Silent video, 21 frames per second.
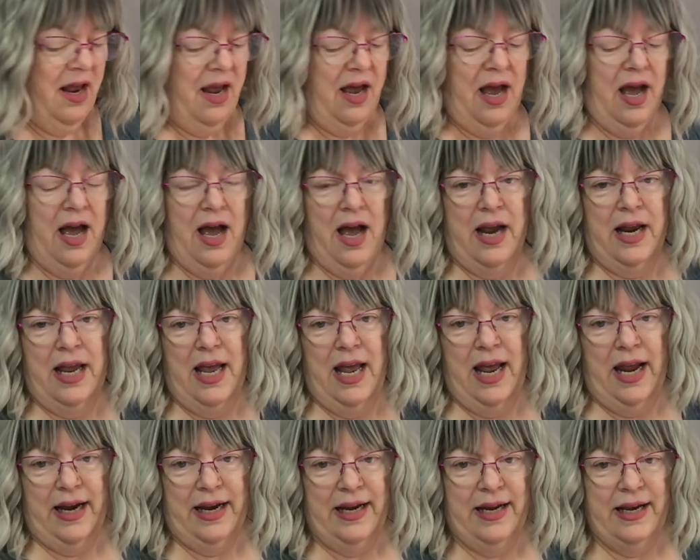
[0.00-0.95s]

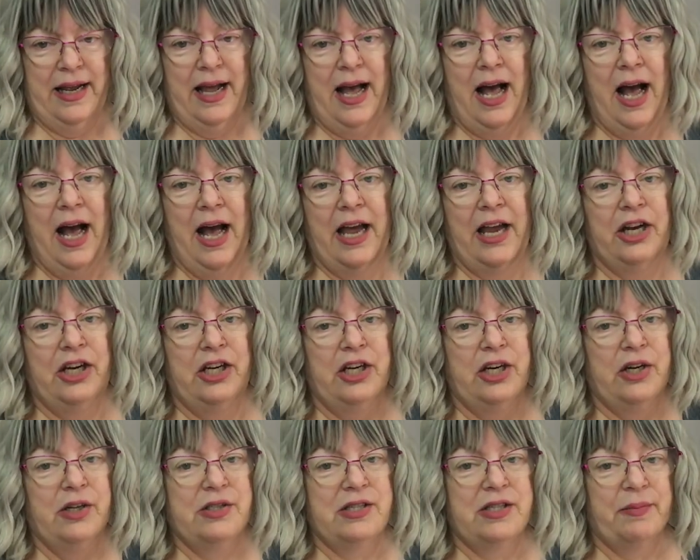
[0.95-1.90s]
Again, high in
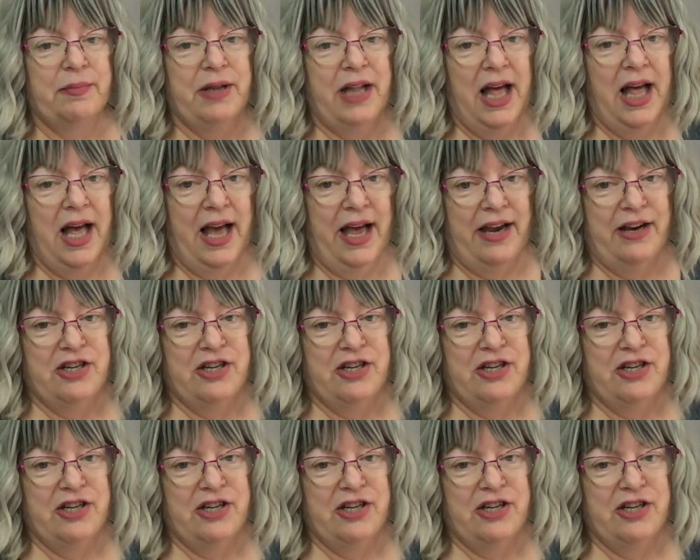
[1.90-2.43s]
your own supply.